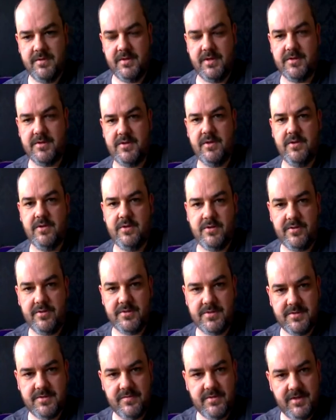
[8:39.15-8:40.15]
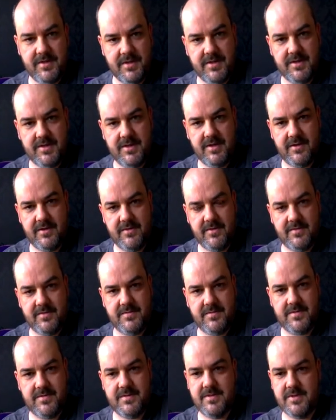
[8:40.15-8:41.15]
actual laws of the internet or the
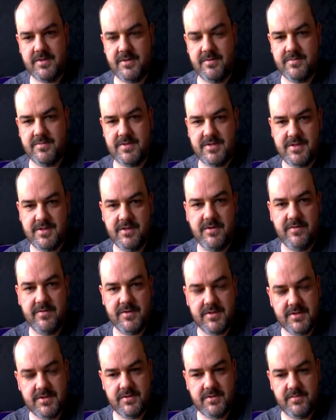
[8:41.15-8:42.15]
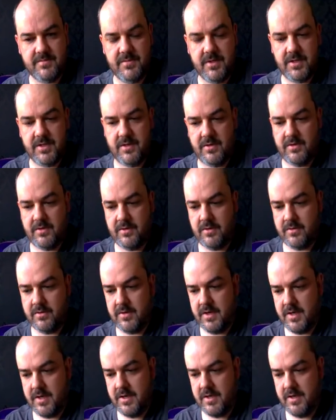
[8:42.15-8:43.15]
terms of service could be,
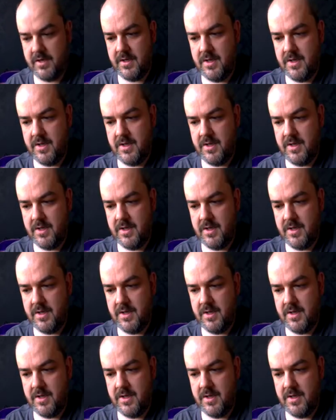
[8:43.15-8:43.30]
or, uh,